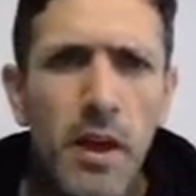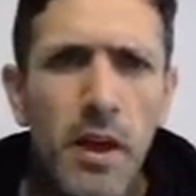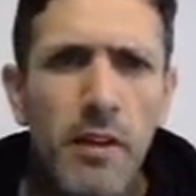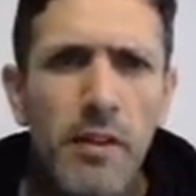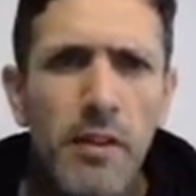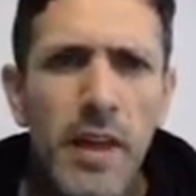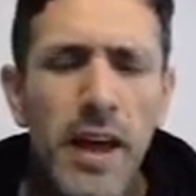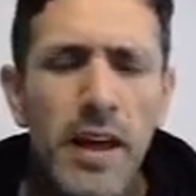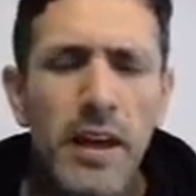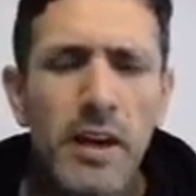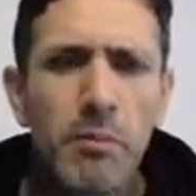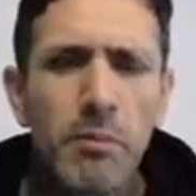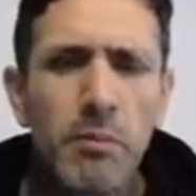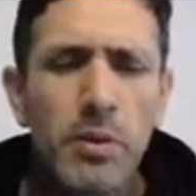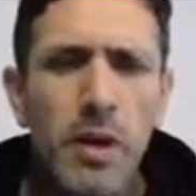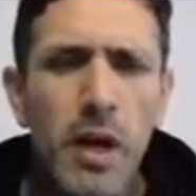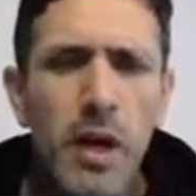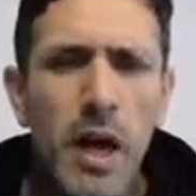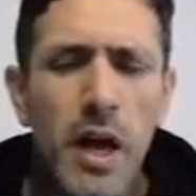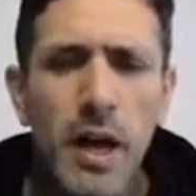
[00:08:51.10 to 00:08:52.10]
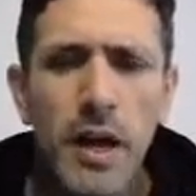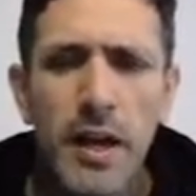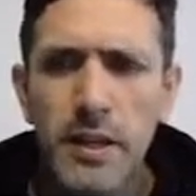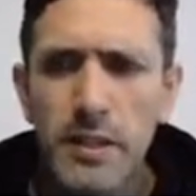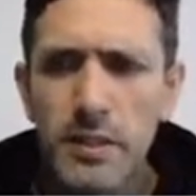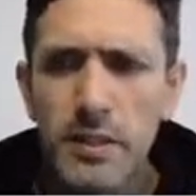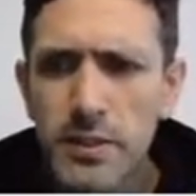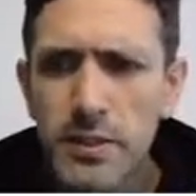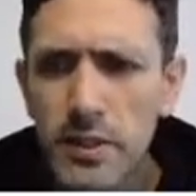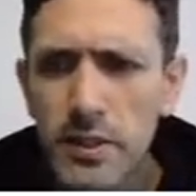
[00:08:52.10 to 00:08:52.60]
That
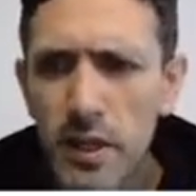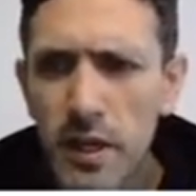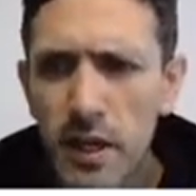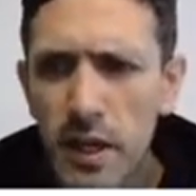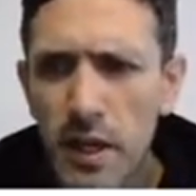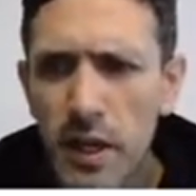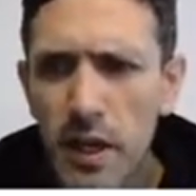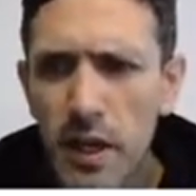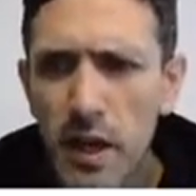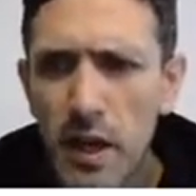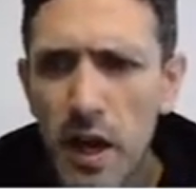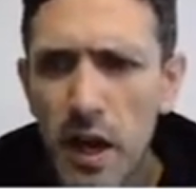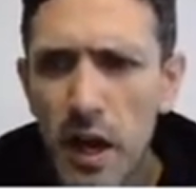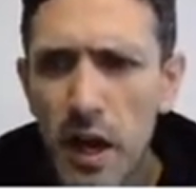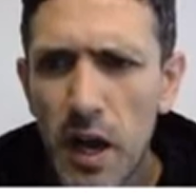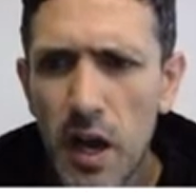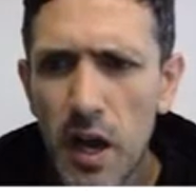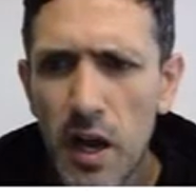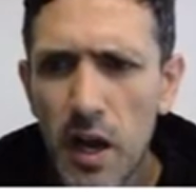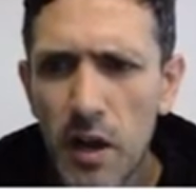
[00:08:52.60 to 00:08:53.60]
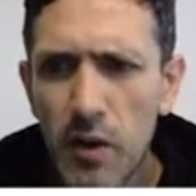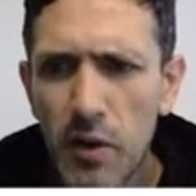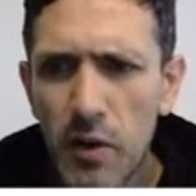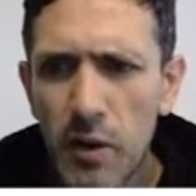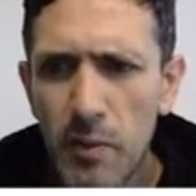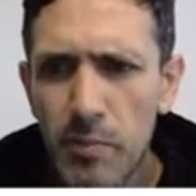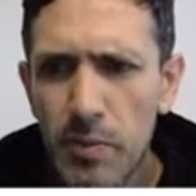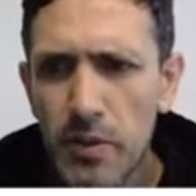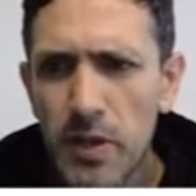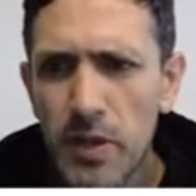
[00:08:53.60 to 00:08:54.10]
implies, or in
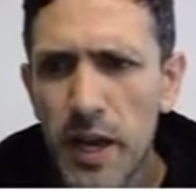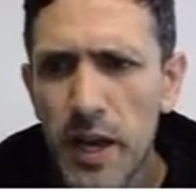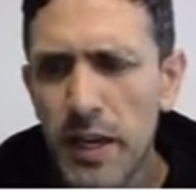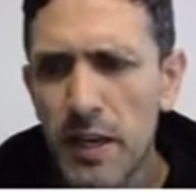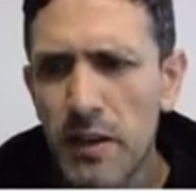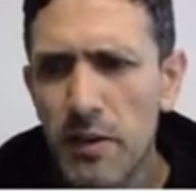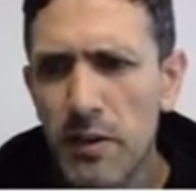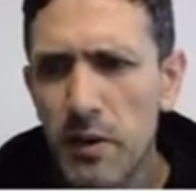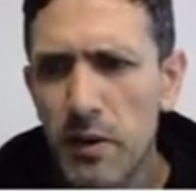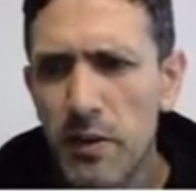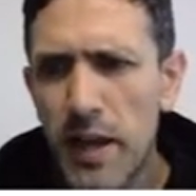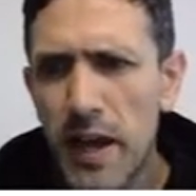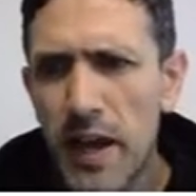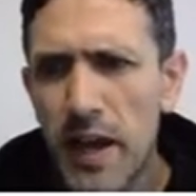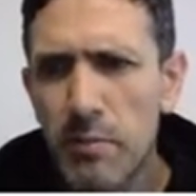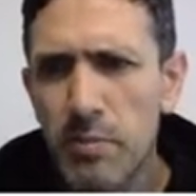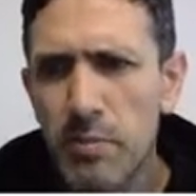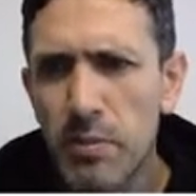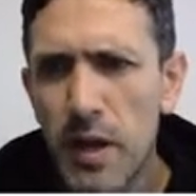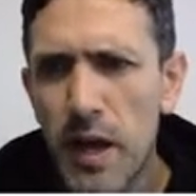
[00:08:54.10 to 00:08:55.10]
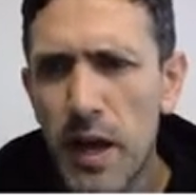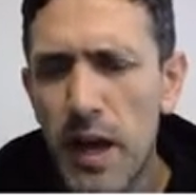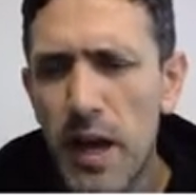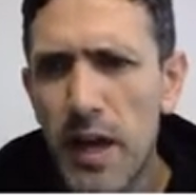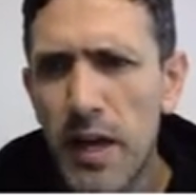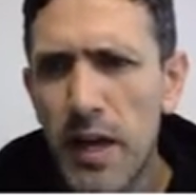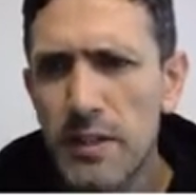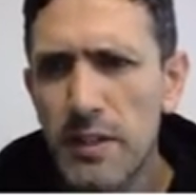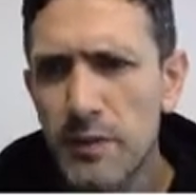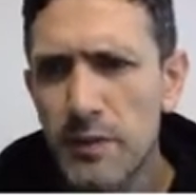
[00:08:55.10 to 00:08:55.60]
particular, that
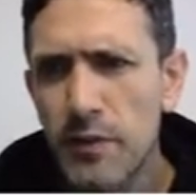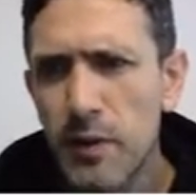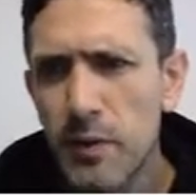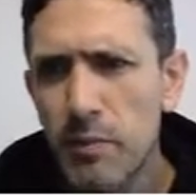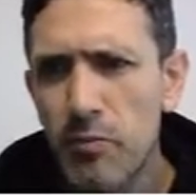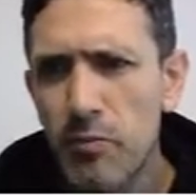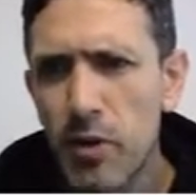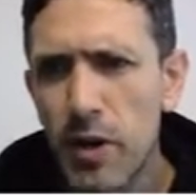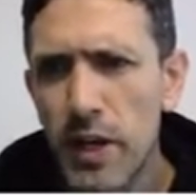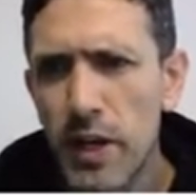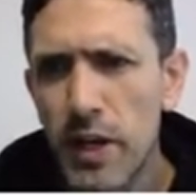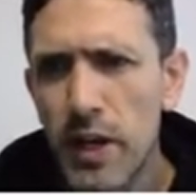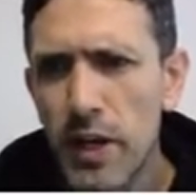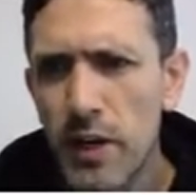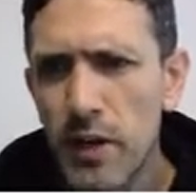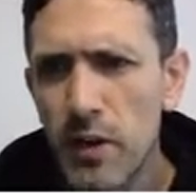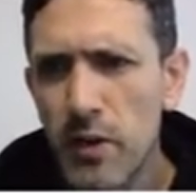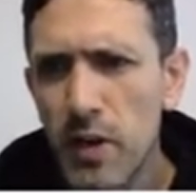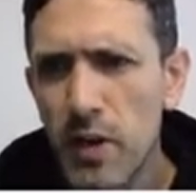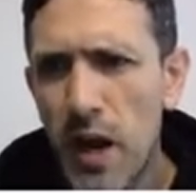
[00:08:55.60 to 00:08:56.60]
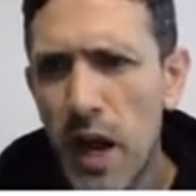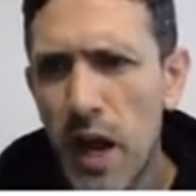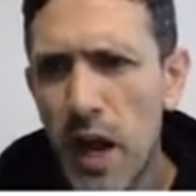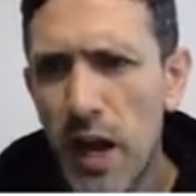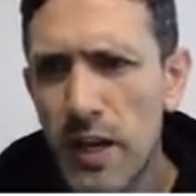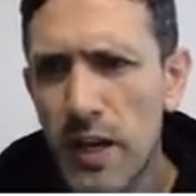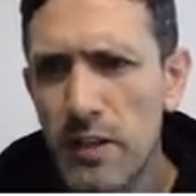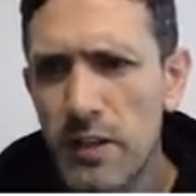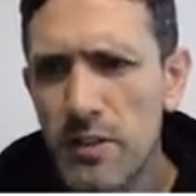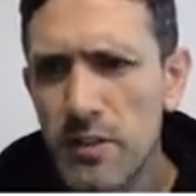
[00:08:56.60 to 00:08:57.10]
implies from right here,
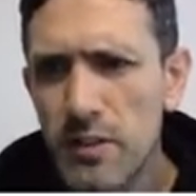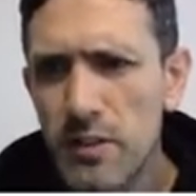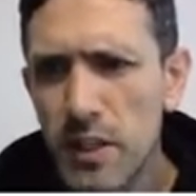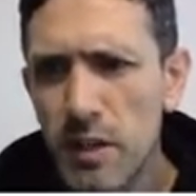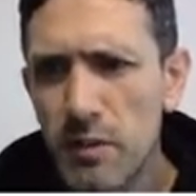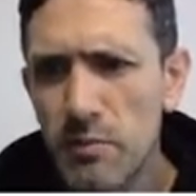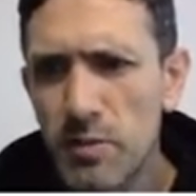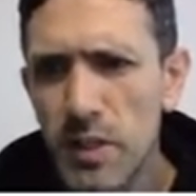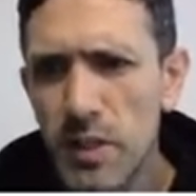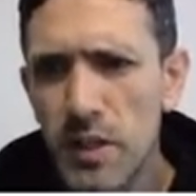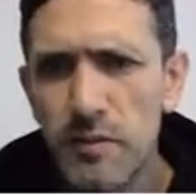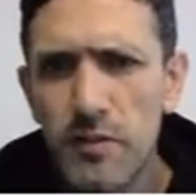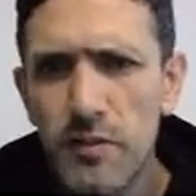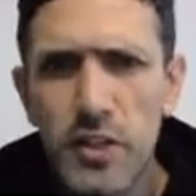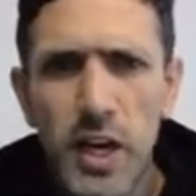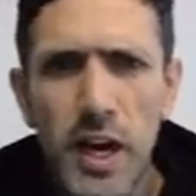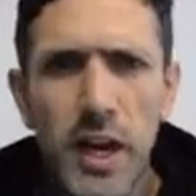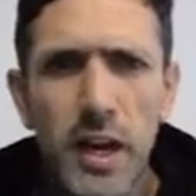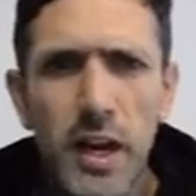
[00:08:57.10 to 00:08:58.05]
I is a subset of j.